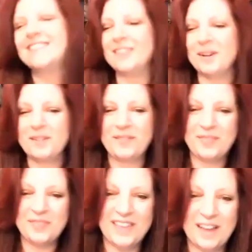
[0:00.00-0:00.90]
So
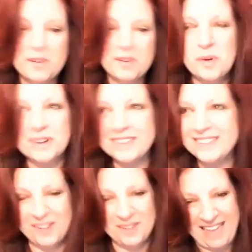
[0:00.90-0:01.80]
I always wanted
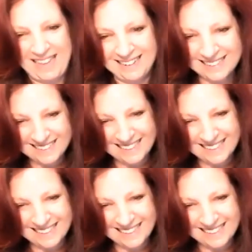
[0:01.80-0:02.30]
to know that.